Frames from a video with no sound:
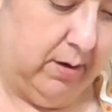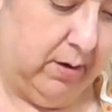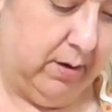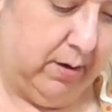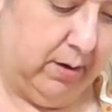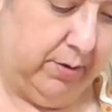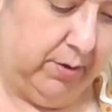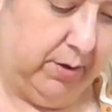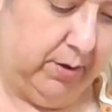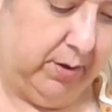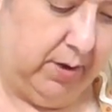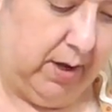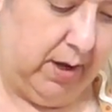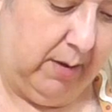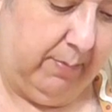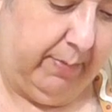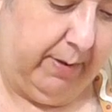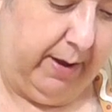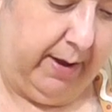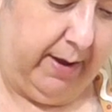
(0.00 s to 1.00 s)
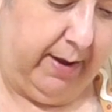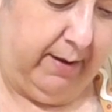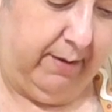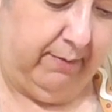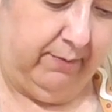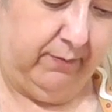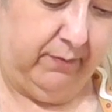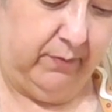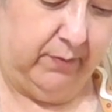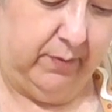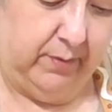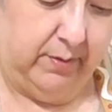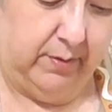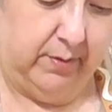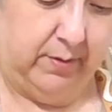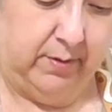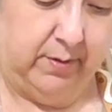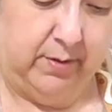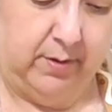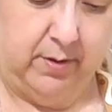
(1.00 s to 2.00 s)
on the top half,
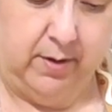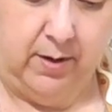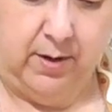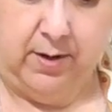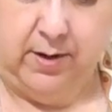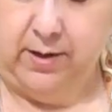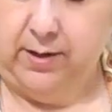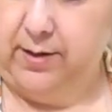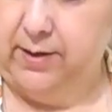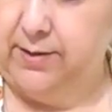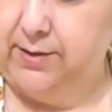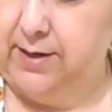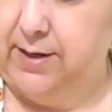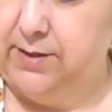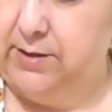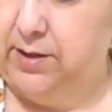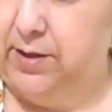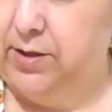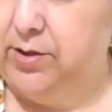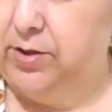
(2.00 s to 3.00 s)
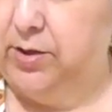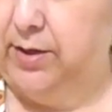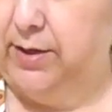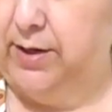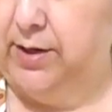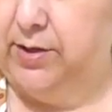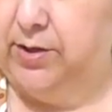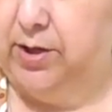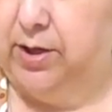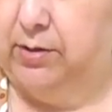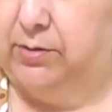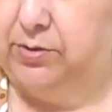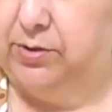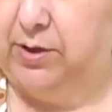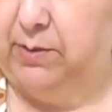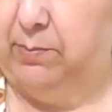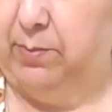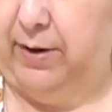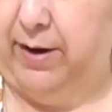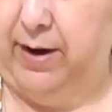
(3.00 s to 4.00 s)
because that's going to get
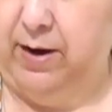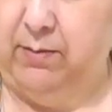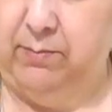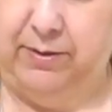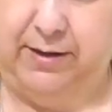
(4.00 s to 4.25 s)
toasty brown